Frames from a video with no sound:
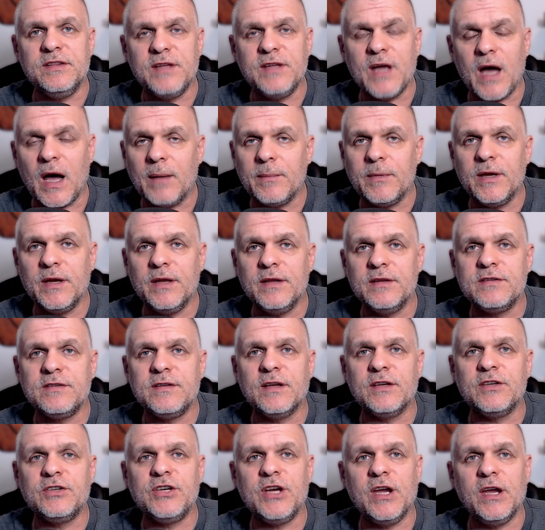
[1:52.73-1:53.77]
dominance
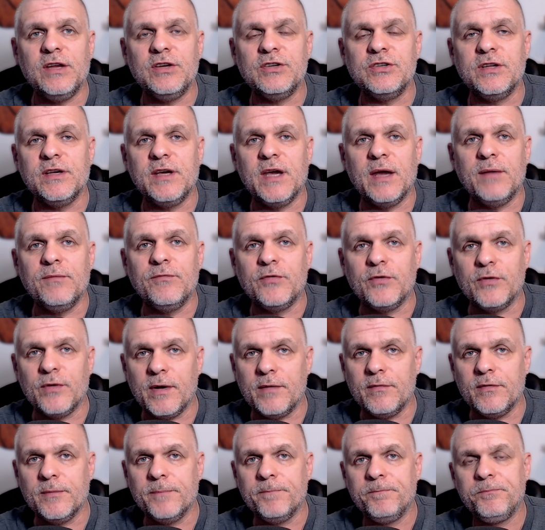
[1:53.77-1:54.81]
that changed the game forever.